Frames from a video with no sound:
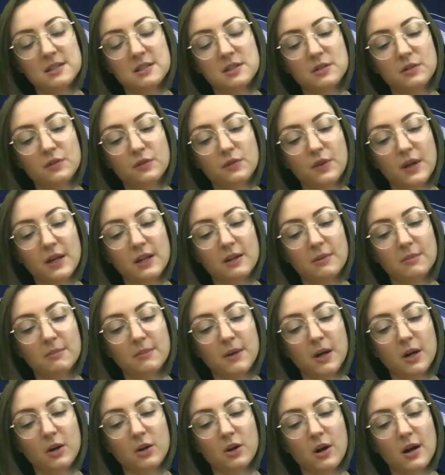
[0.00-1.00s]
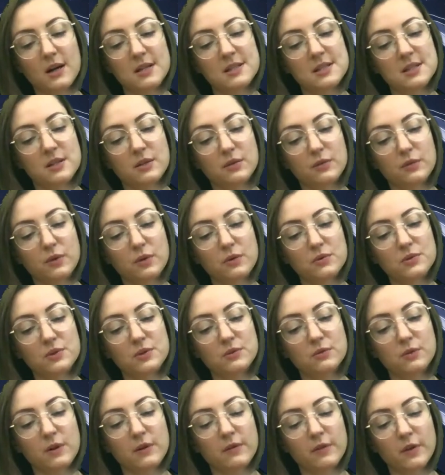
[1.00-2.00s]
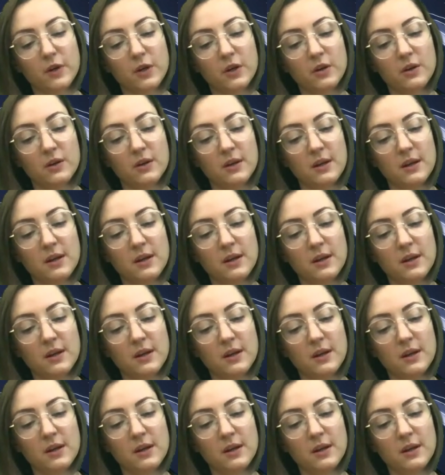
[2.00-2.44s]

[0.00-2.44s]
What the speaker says: to freedom across the frozen river.